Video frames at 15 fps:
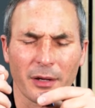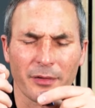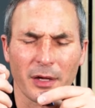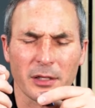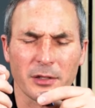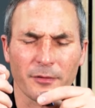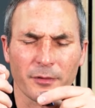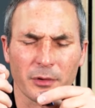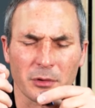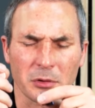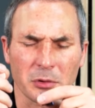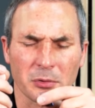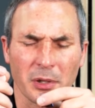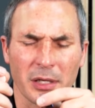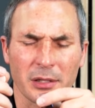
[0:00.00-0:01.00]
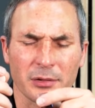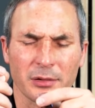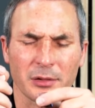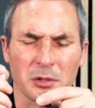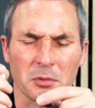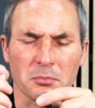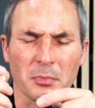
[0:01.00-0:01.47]
I thank you for your grace
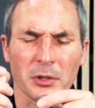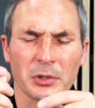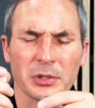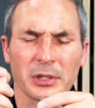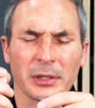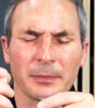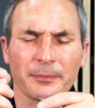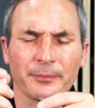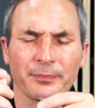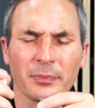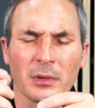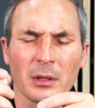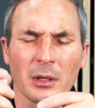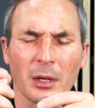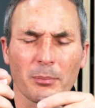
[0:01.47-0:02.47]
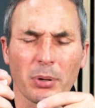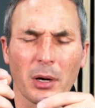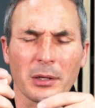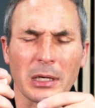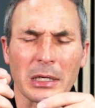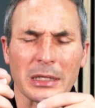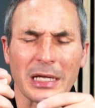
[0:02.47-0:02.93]
and your mercy
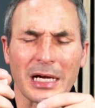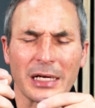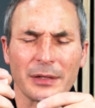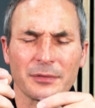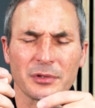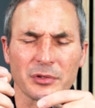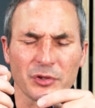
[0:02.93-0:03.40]
upon our lives.